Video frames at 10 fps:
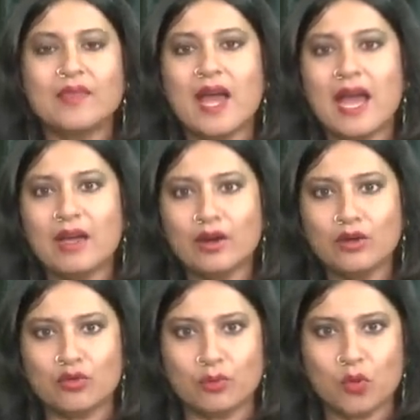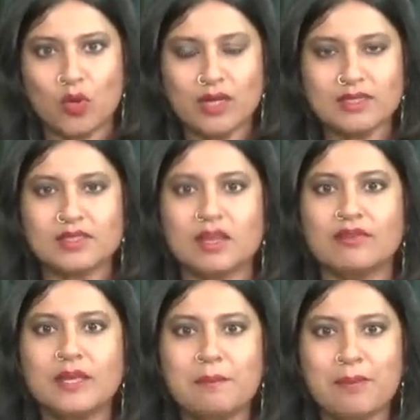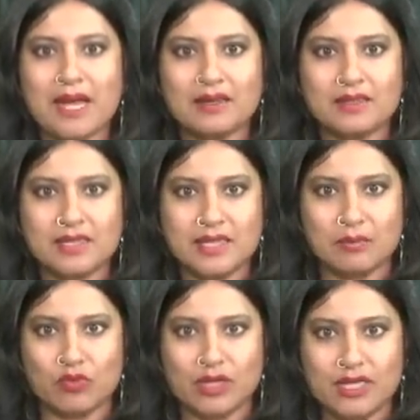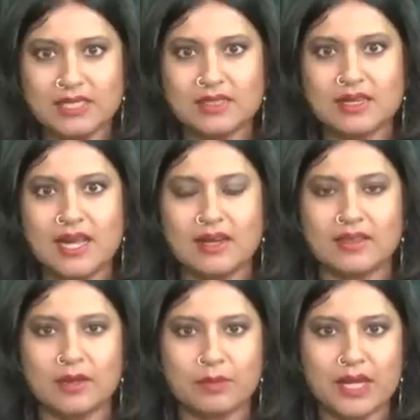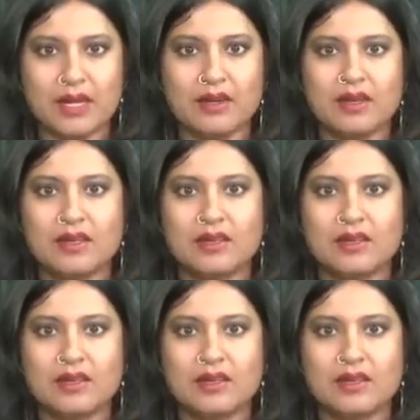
The hacker group calling itself Impact Team released the data they obtained